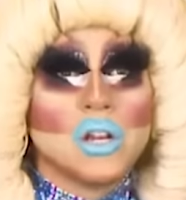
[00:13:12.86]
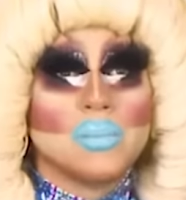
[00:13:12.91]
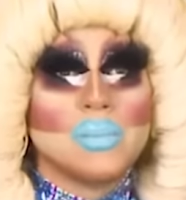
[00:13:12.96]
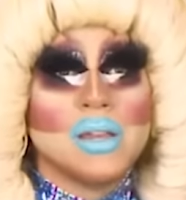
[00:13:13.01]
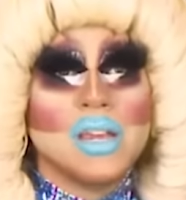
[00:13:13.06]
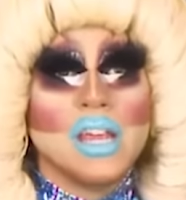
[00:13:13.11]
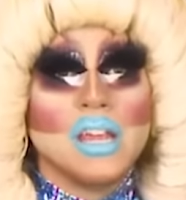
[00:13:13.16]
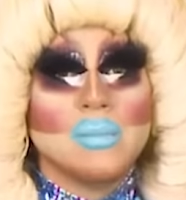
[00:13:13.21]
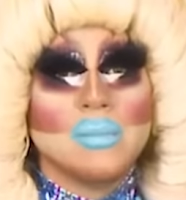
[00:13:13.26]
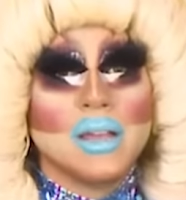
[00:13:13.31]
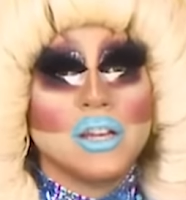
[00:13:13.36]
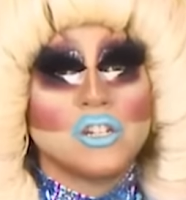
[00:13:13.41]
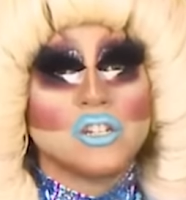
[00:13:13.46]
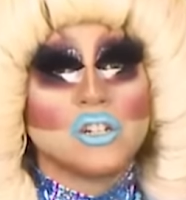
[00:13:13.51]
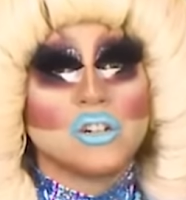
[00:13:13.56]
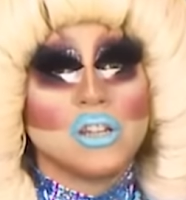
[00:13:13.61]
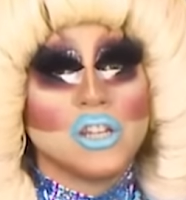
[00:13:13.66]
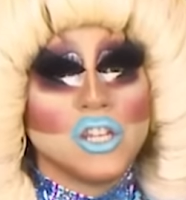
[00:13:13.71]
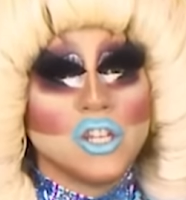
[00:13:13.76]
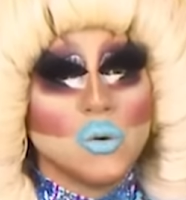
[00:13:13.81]
peeing, make sure
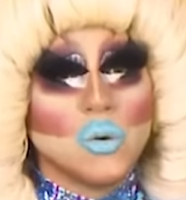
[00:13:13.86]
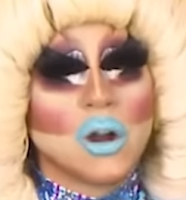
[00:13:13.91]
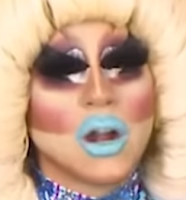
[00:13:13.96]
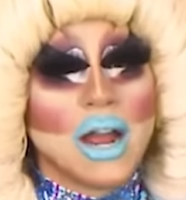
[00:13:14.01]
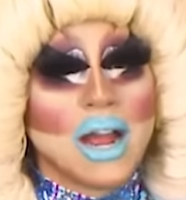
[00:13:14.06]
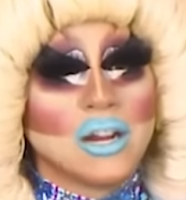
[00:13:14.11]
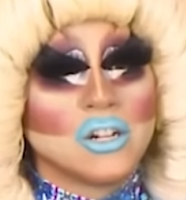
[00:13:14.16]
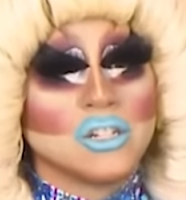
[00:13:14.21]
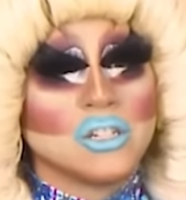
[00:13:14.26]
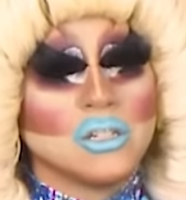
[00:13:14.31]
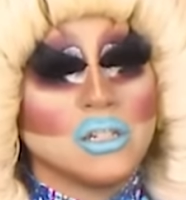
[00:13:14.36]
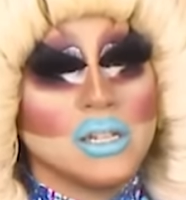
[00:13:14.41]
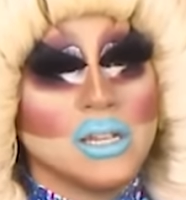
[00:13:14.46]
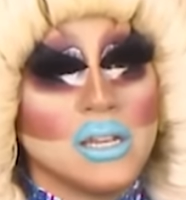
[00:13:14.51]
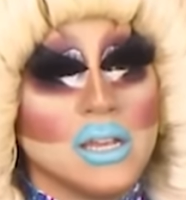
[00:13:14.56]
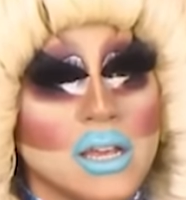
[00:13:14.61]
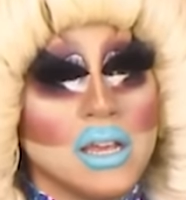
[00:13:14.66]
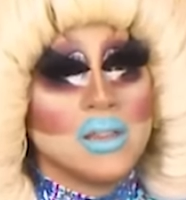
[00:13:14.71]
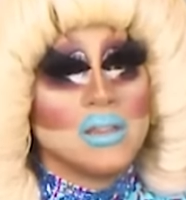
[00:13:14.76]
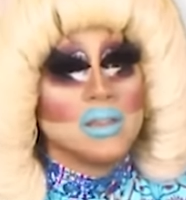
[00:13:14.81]
that you are actually
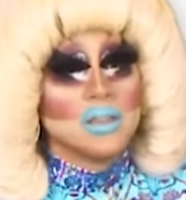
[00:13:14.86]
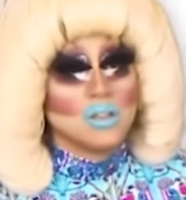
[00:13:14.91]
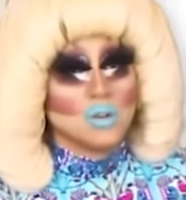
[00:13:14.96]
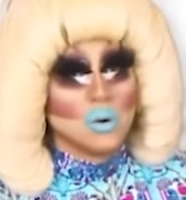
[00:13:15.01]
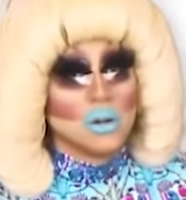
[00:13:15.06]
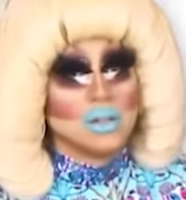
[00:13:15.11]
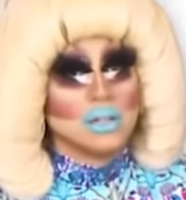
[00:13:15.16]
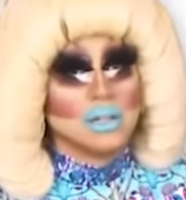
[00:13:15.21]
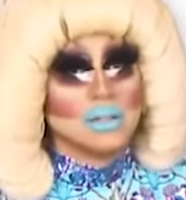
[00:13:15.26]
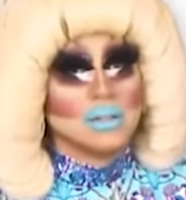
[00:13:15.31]
in the toilet.